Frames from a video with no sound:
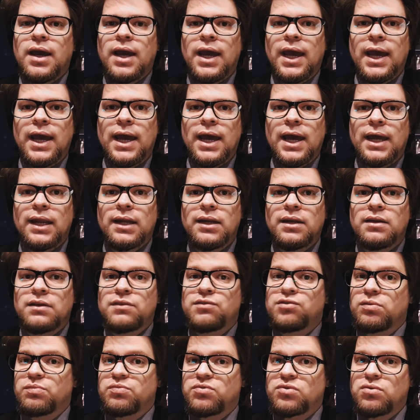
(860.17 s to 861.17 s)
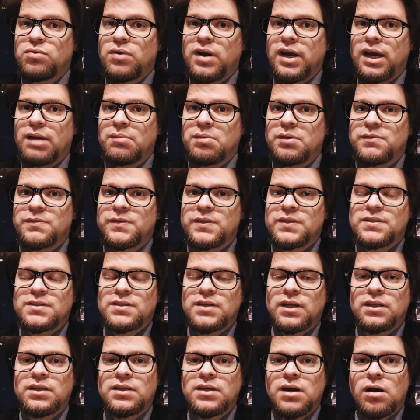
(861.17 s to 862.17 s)
and subscribe if it's
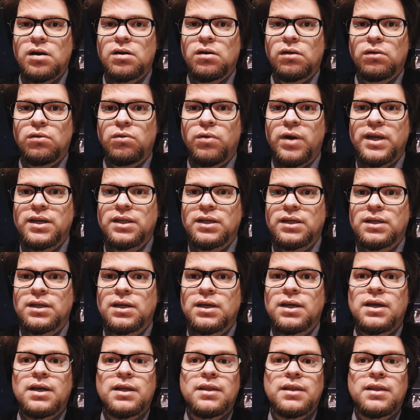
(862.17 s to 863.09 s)
not done already.